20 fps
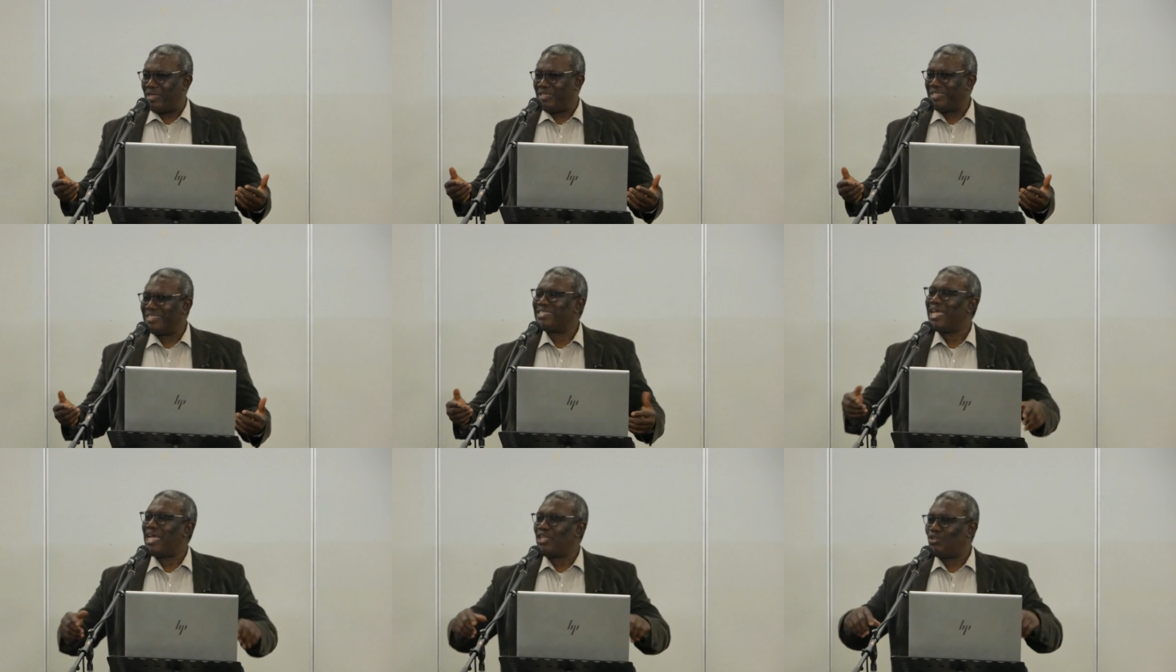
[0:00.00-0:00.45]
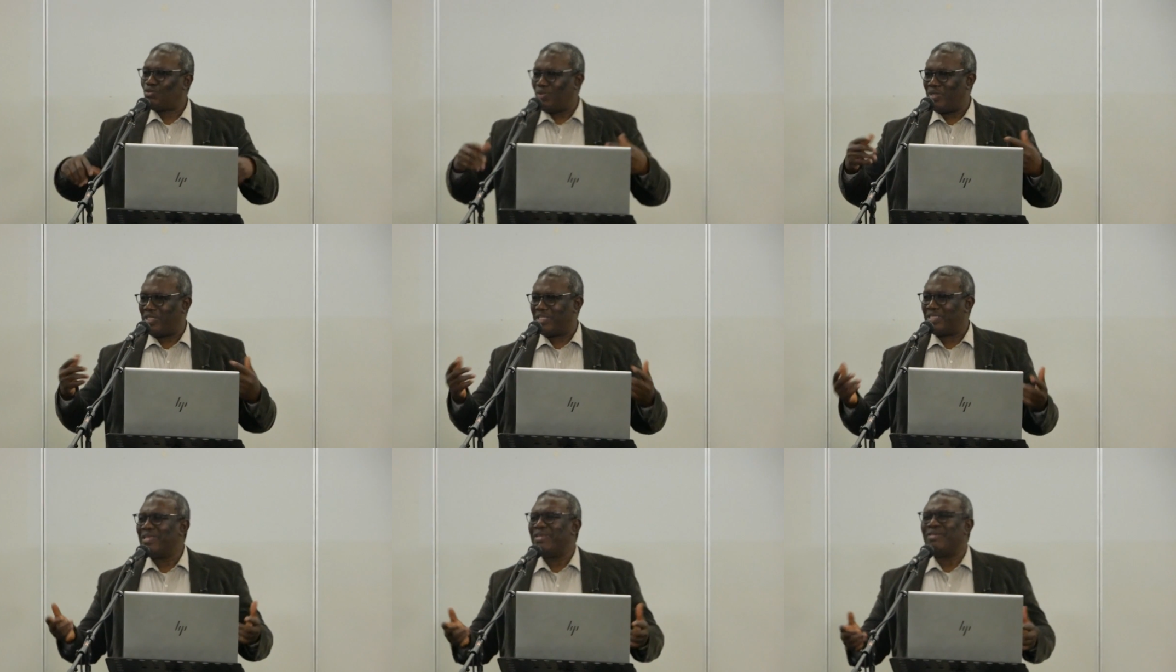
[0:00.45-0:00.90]
Start
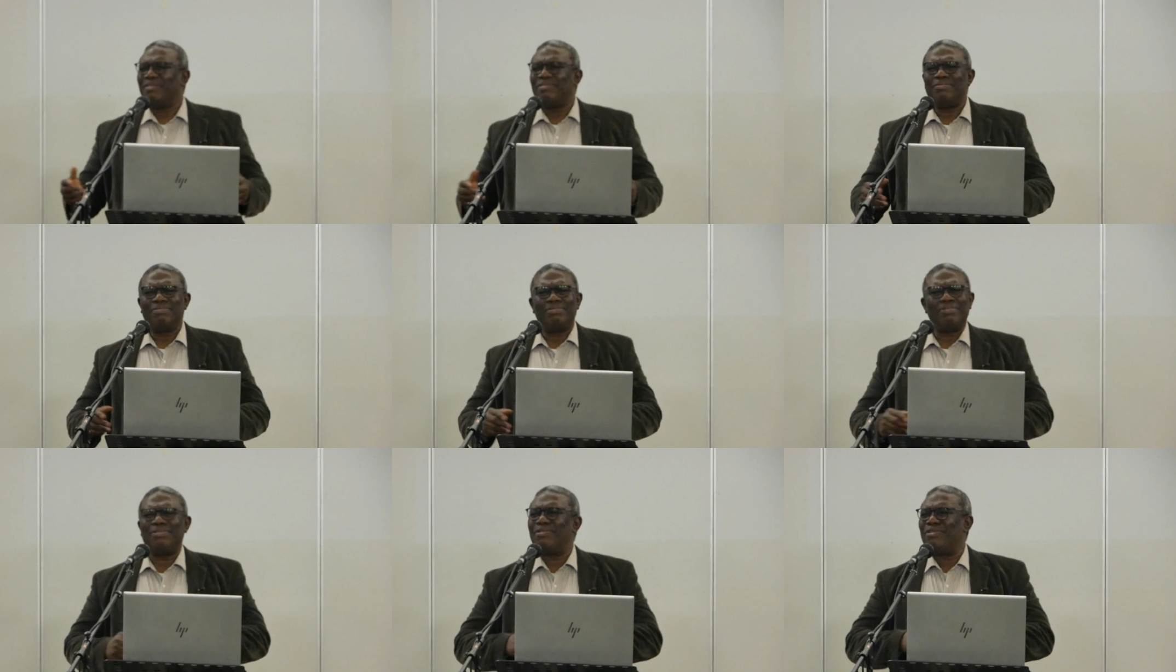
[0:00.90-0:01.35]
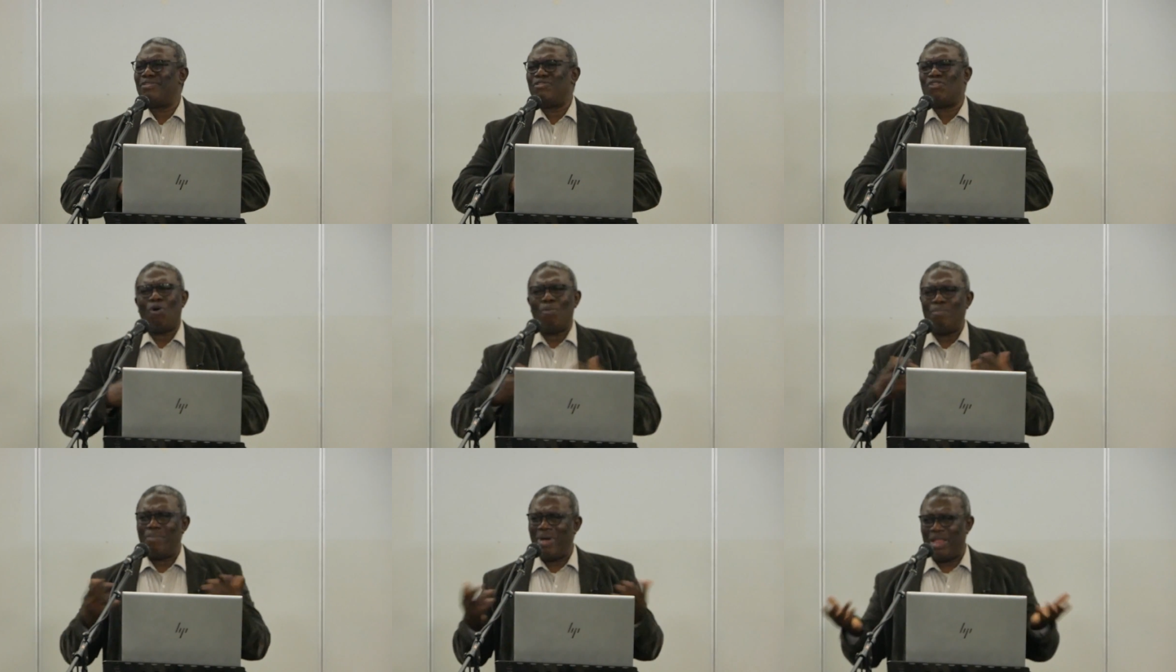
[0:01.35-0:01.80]
with
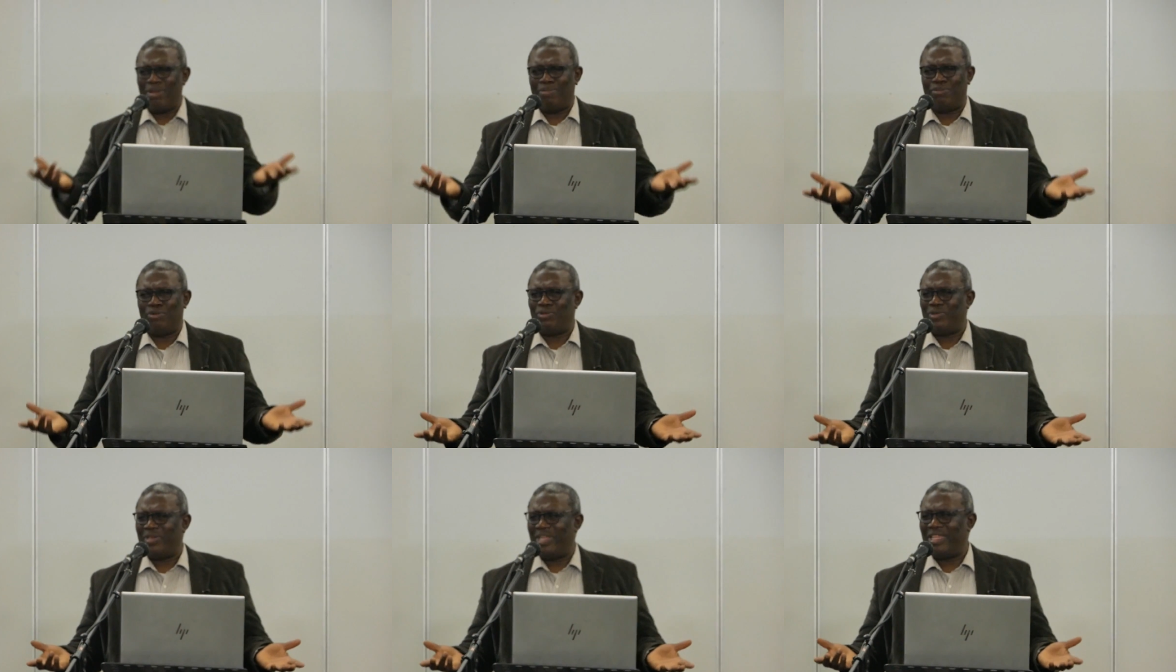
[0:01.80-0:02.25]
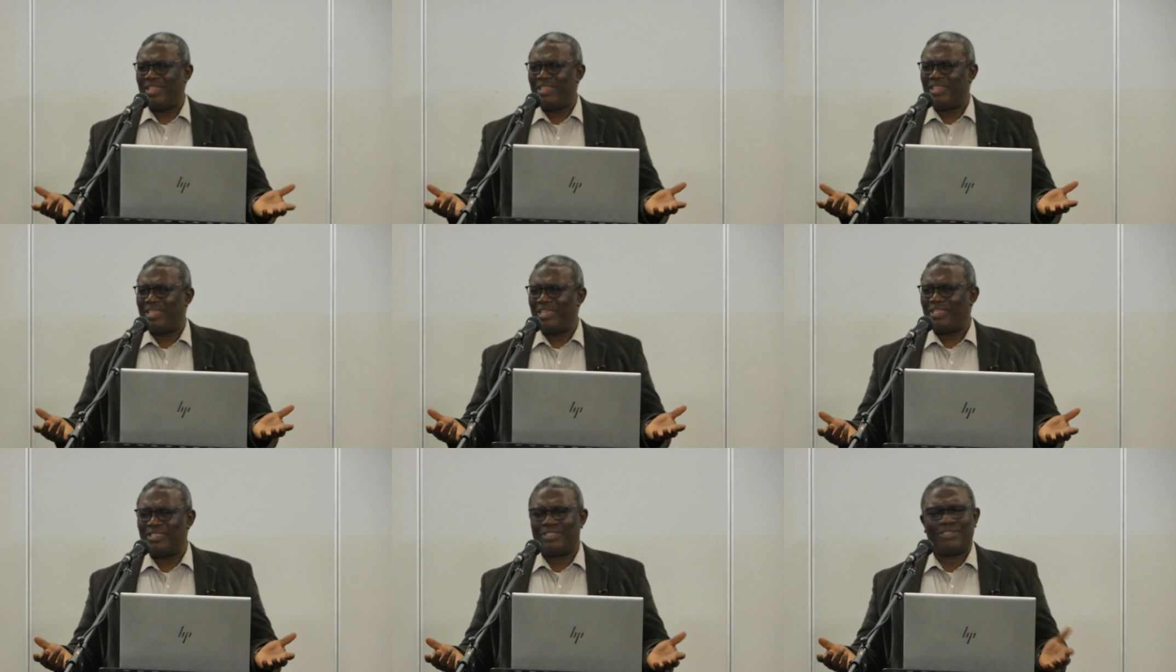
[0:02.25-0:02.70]
normal, mundane
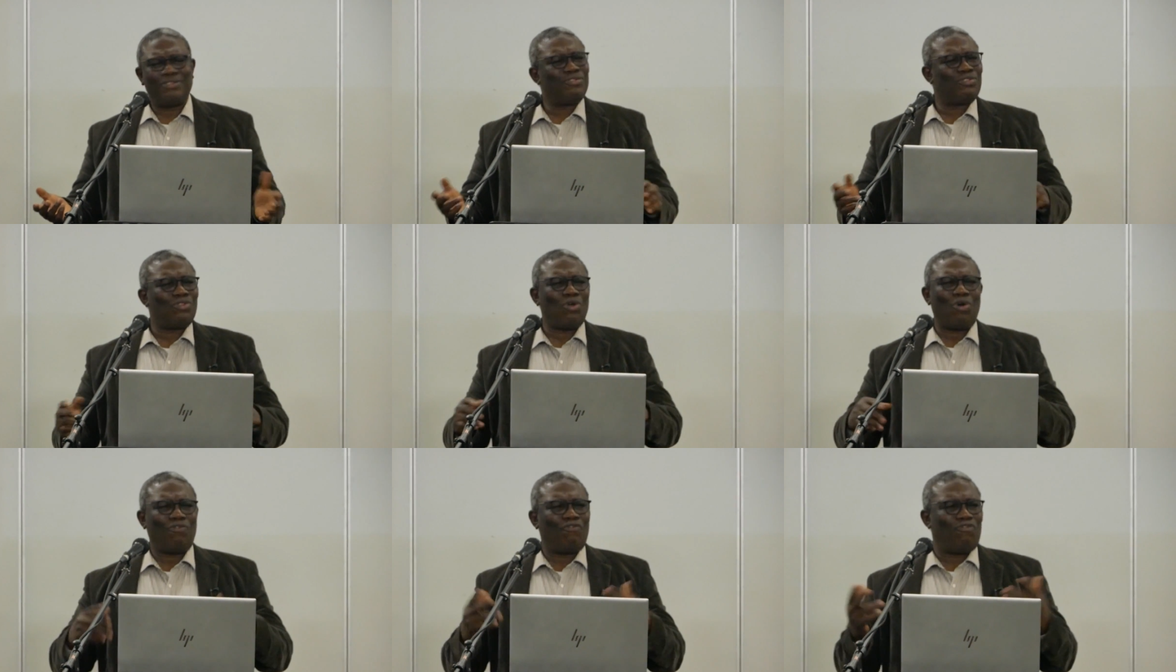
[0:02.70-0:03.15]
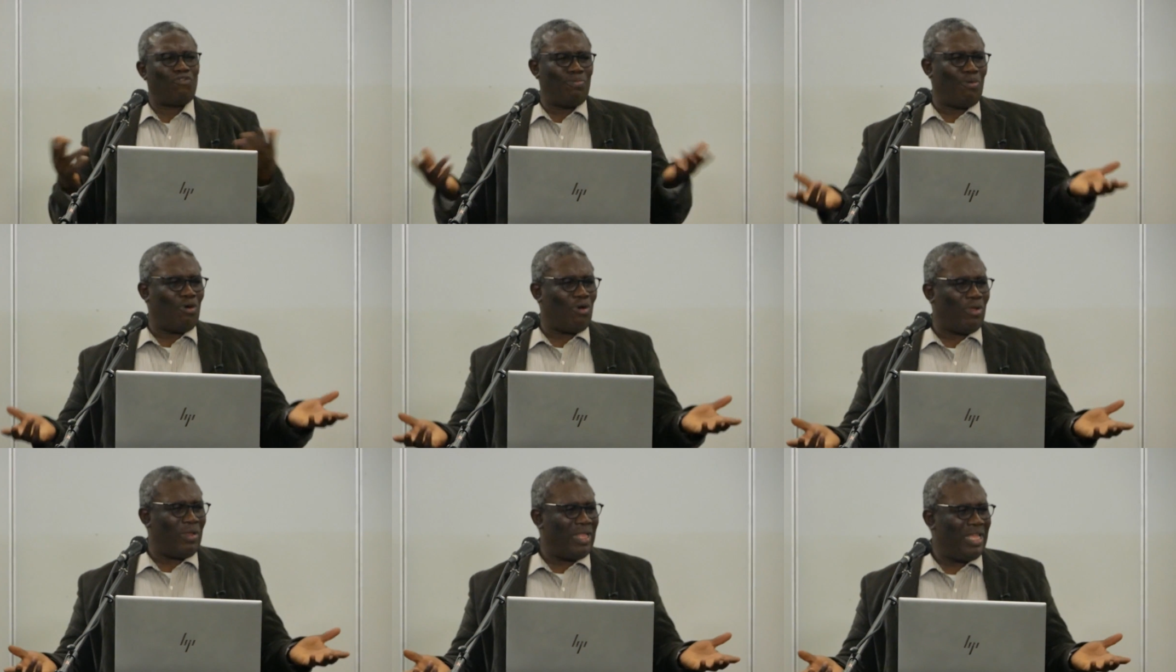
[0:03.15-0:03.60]
things. Talk
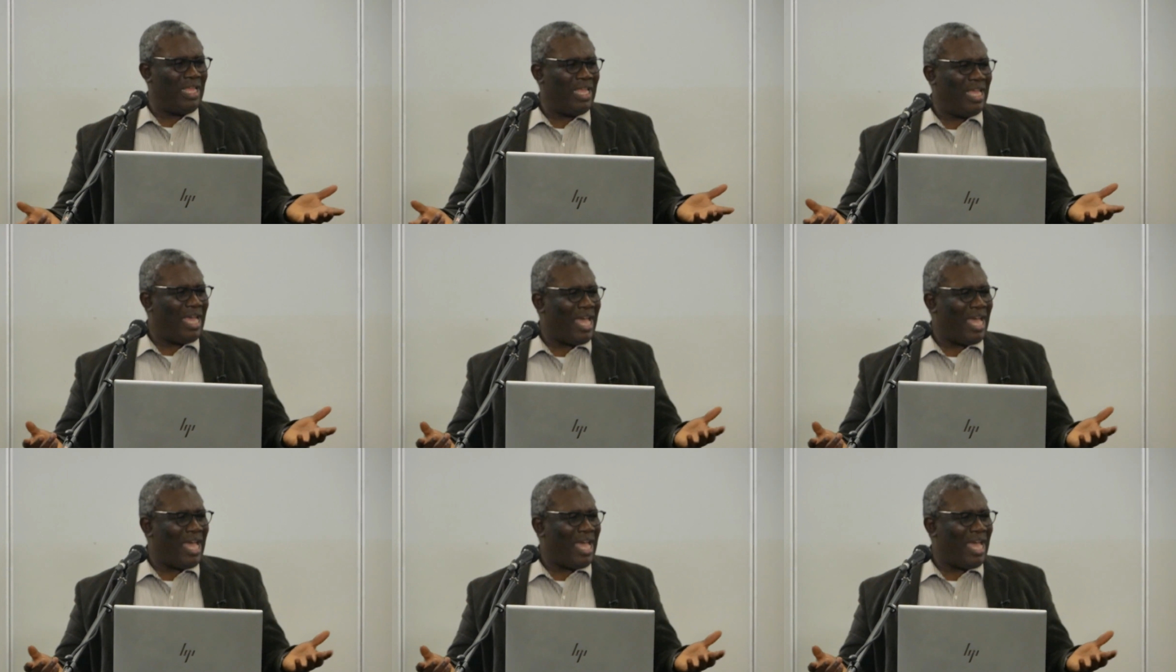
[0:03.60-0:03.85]
football.